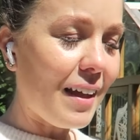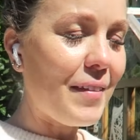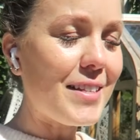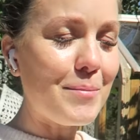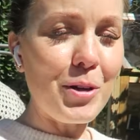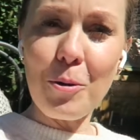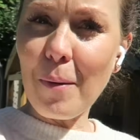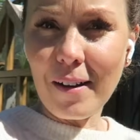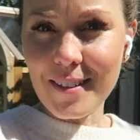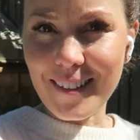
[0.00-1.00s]
There's some new
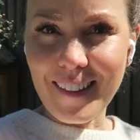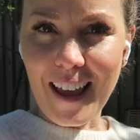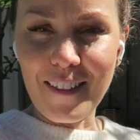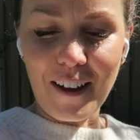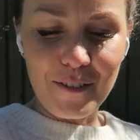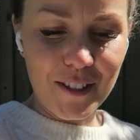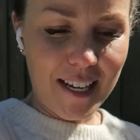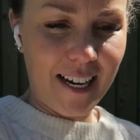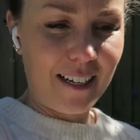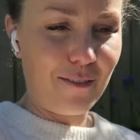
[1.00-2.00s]
mugs in there that I've
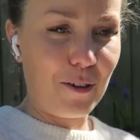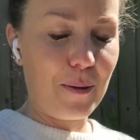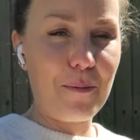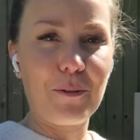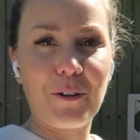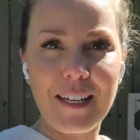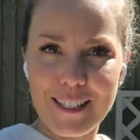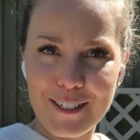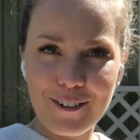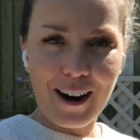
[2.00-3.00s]
seen a few people on
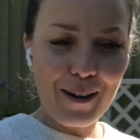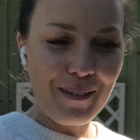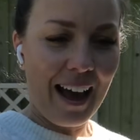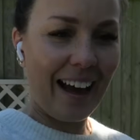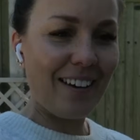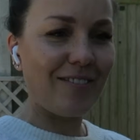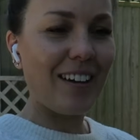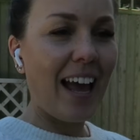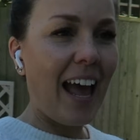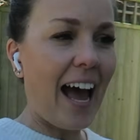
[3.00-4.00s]
Instagram have,
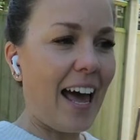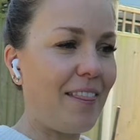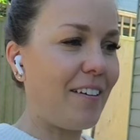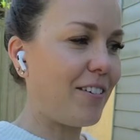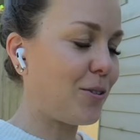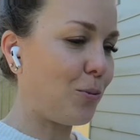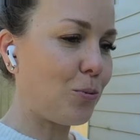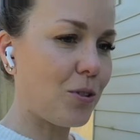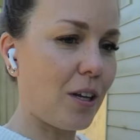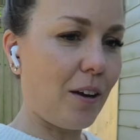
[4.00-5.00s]
and there is
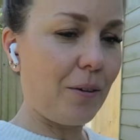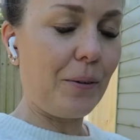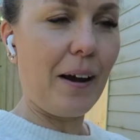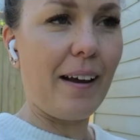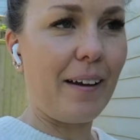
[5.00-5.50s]
also